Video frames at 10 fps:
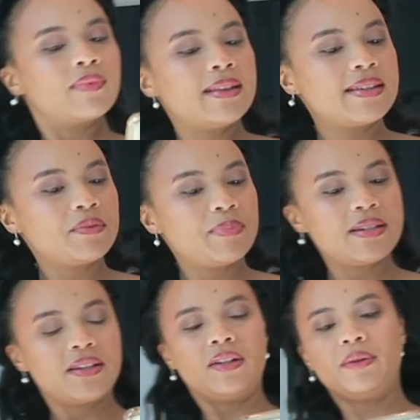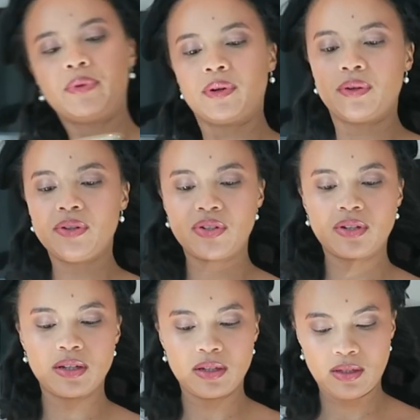this particular
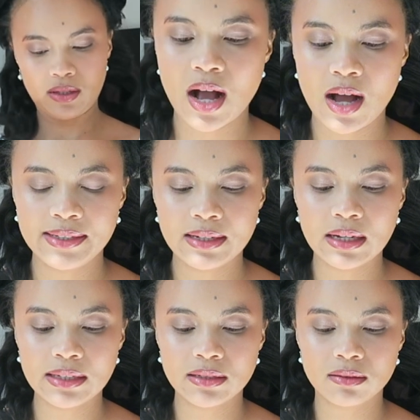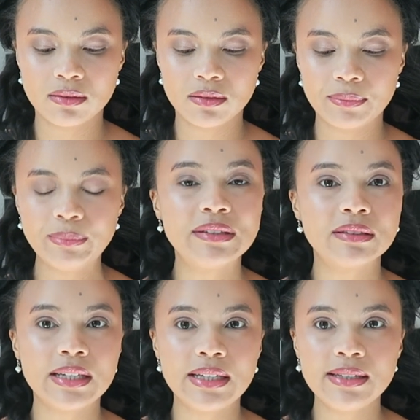post, I titled
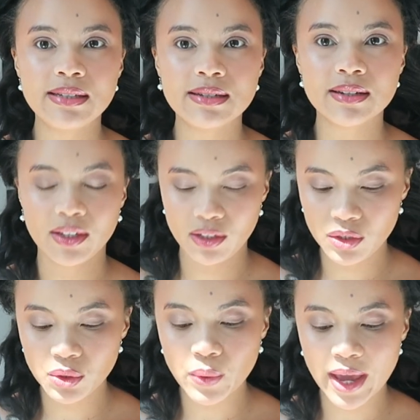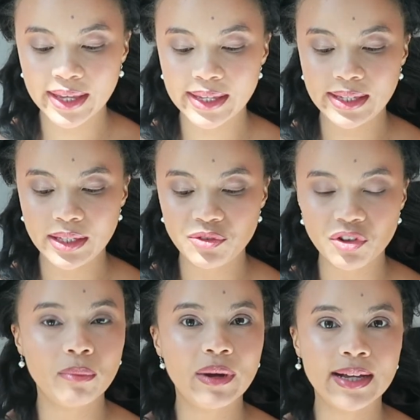Middle East UAE
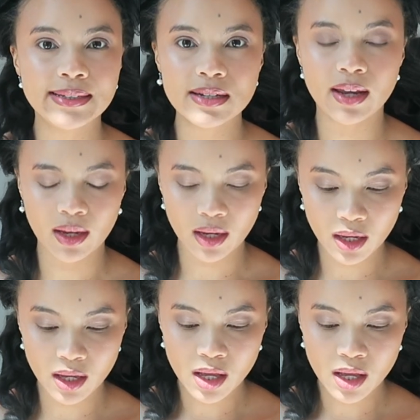Job Hunting.